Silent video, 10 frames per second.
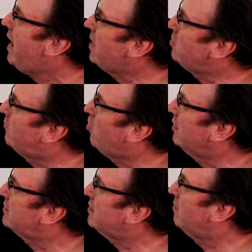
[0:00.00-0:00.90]
and you've
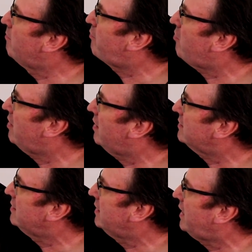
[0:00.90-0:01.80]
got some
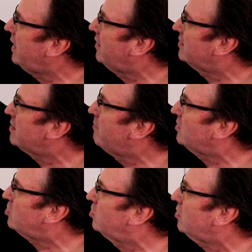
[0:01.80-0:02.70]
product in here that's a
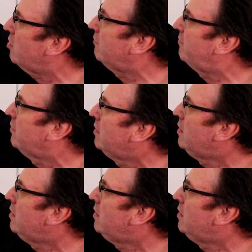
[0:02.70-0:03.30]
much kind of